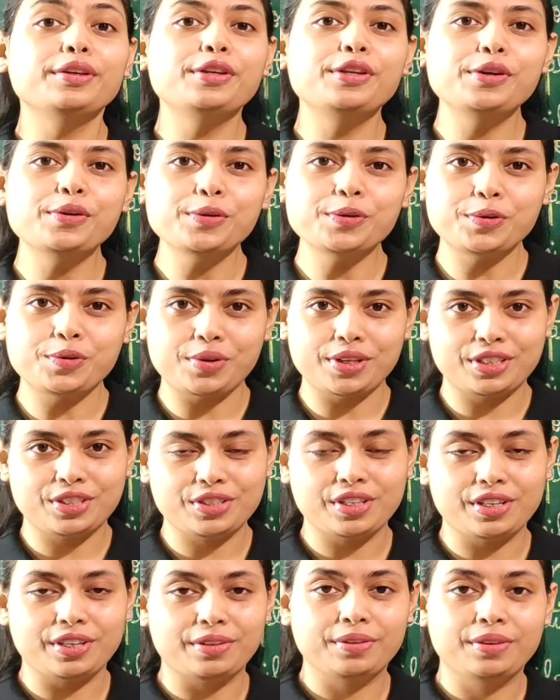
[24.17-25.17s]

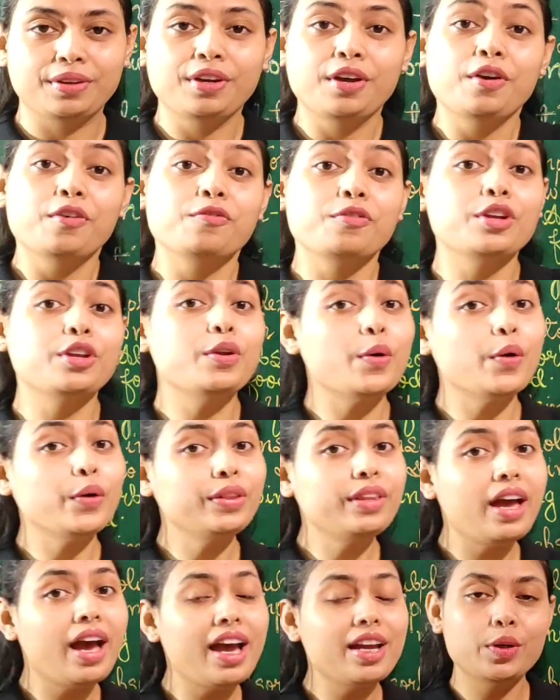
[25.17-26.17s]
Nutrition. We know
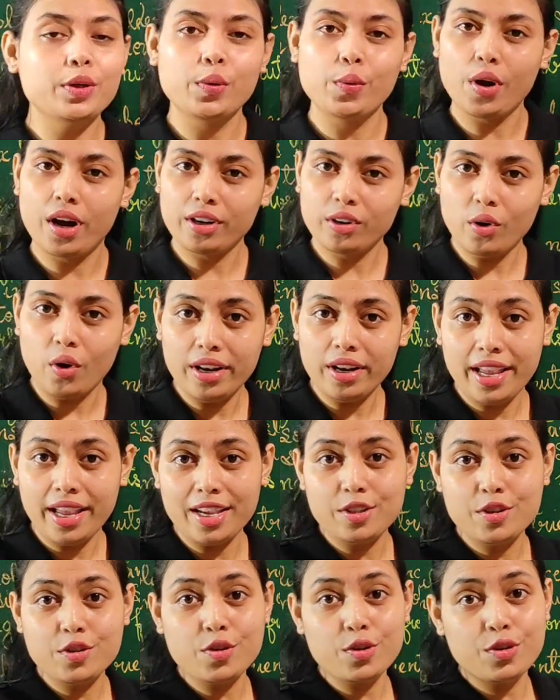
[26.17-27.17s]
that who are called
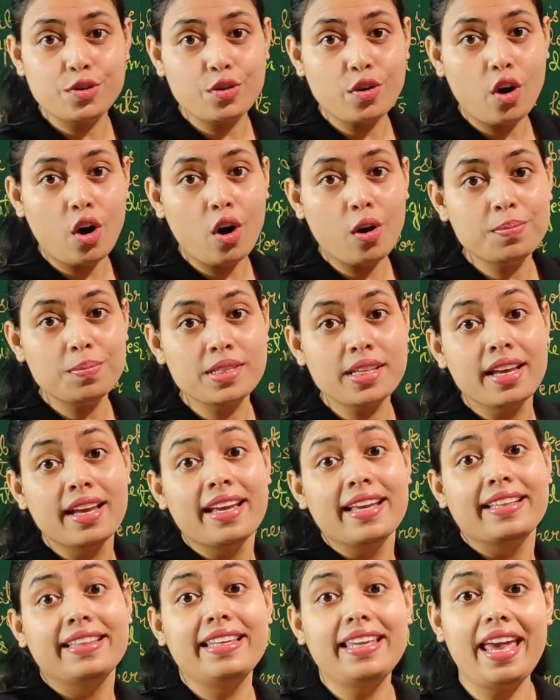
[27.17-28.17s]
heterotrophs?
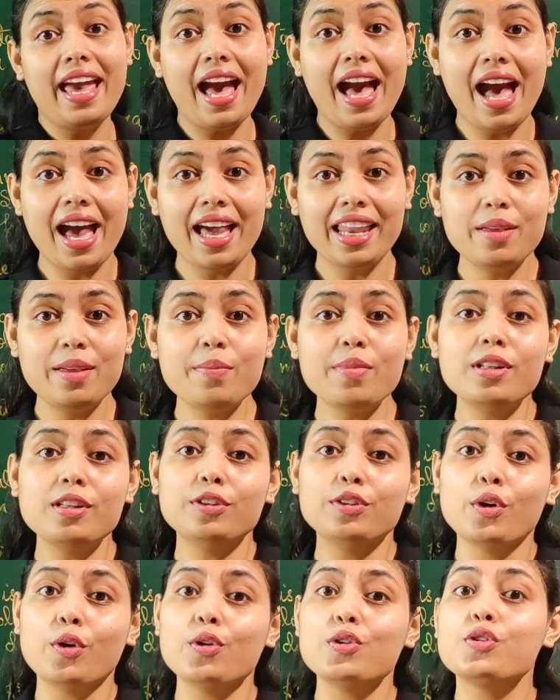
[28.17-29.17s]
The
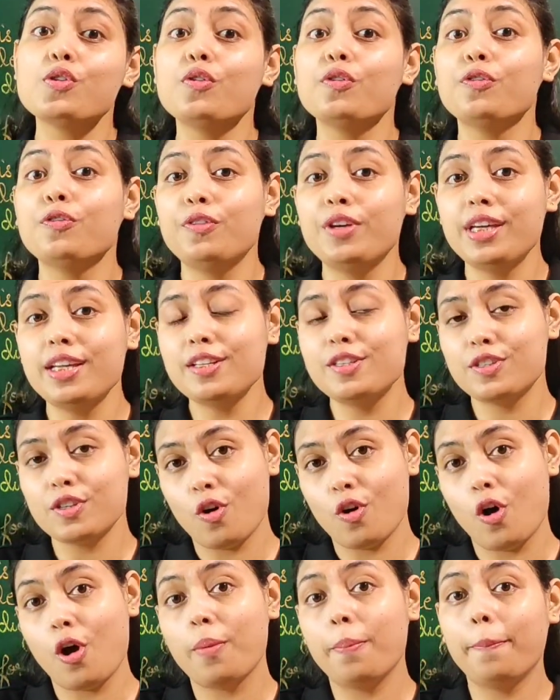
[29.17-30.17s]
animal those who feeds
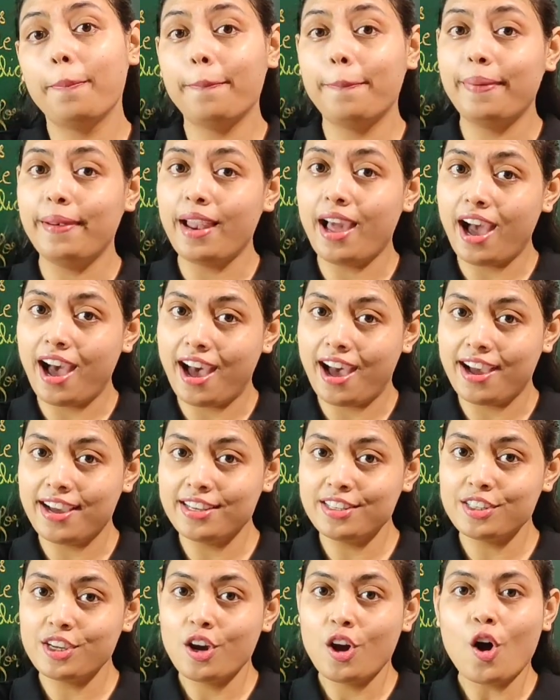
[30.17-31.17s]
on
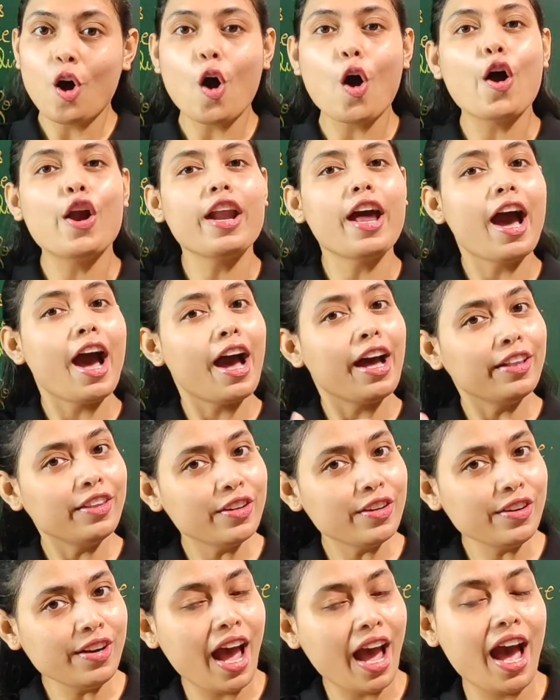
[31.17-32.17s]
plant or
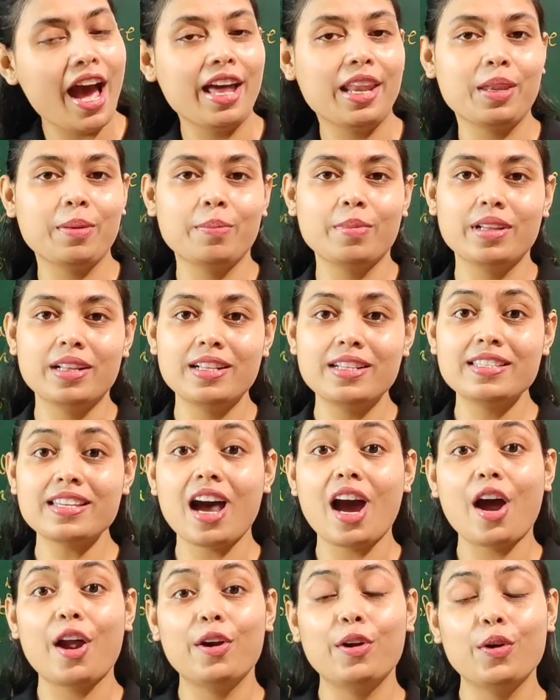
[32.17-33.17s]
other animals
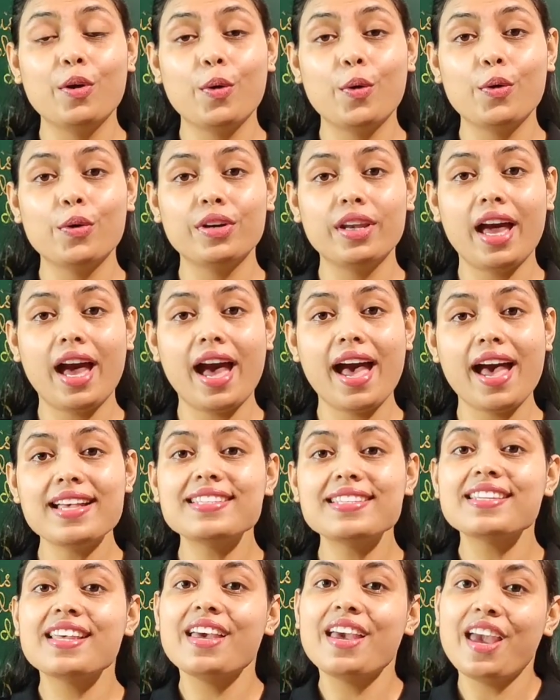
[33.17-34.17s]
are known
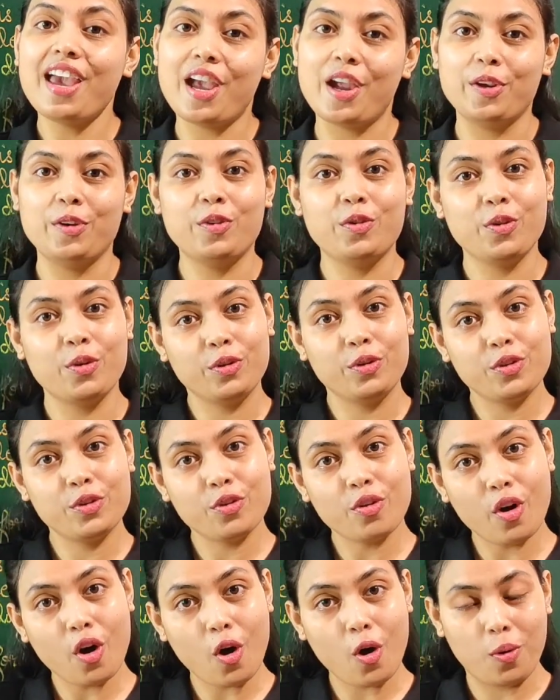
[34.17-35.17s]
as
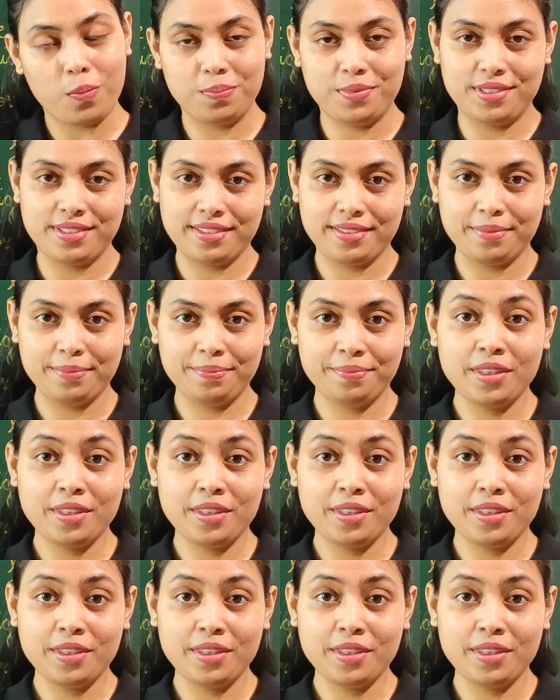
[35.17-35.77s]
heterotrophs.